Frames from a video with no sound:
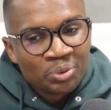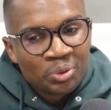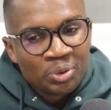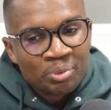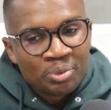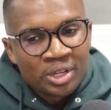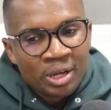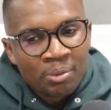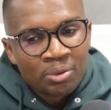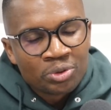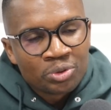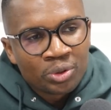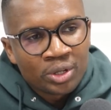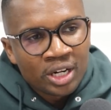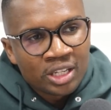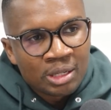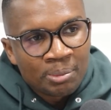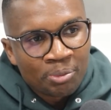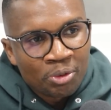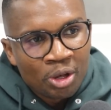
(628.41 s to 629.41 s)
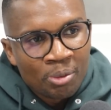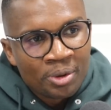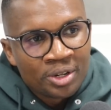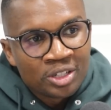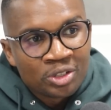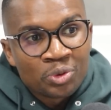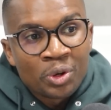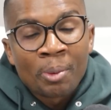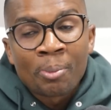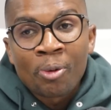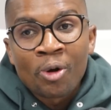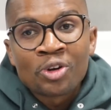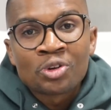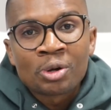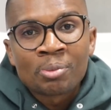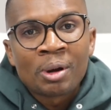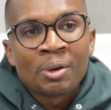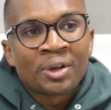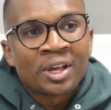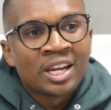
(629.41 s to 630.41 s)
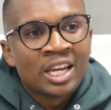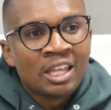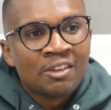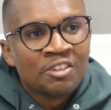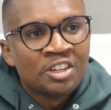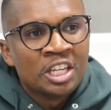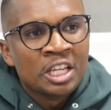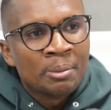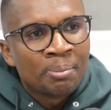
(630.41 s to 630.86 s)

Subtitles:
we will be able to create employment to a point where we can even